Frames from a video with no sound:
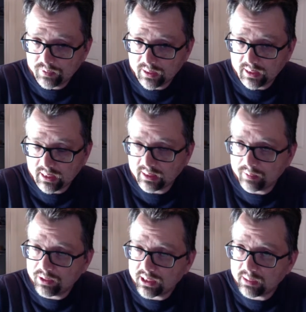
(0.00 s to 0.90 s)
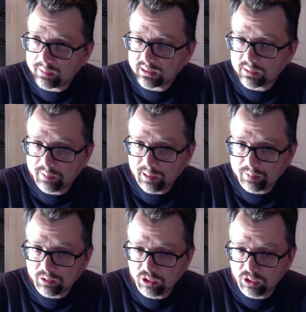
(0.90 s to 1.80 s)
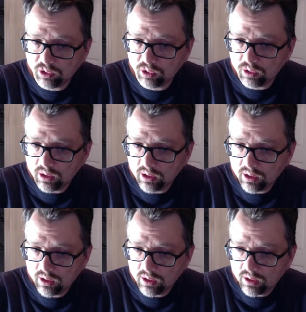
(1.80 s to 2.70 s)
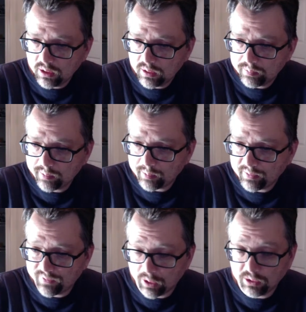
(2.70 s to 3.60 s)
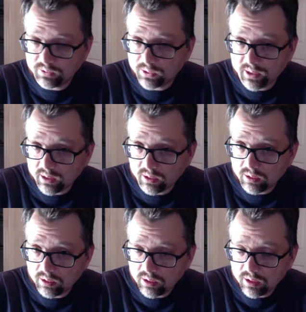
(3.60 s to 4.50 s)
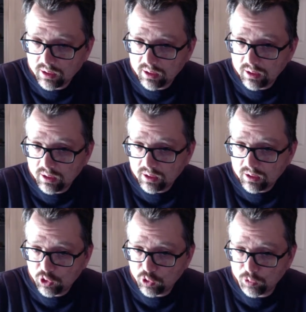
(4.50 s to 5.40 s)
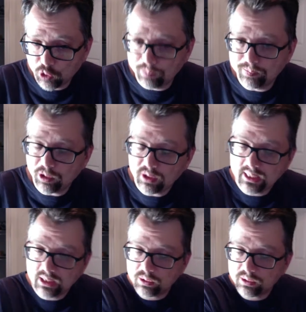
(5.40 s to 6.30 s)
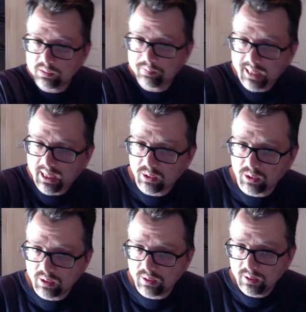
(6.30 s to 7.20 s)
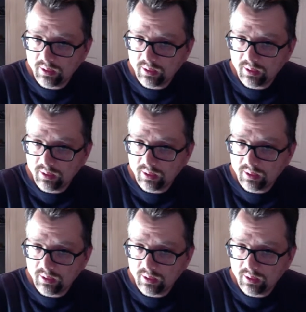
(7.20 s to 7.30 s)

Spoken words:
And I'm thinking about the people who maybe voted for Hitler, who put Hitler into power.